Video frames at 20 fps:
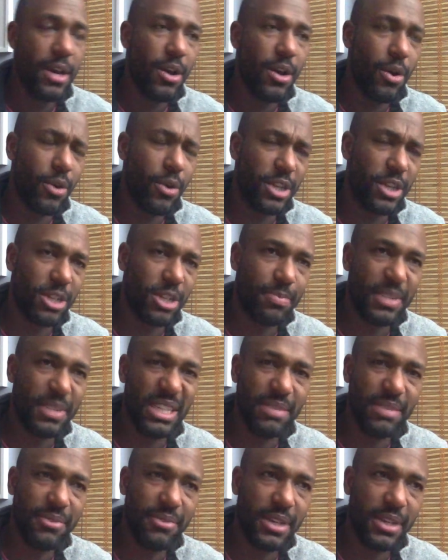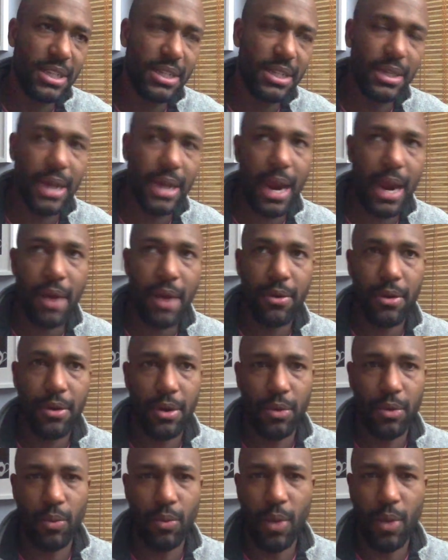or a specific scenario
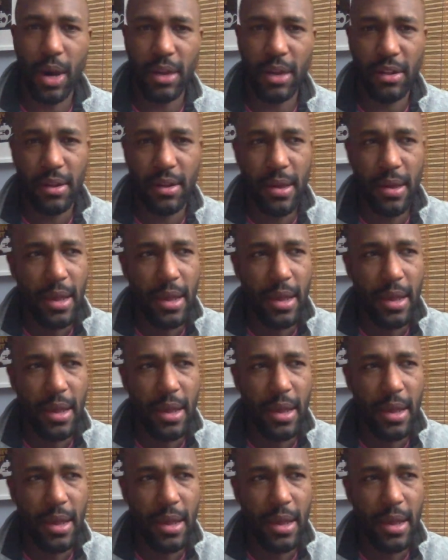on what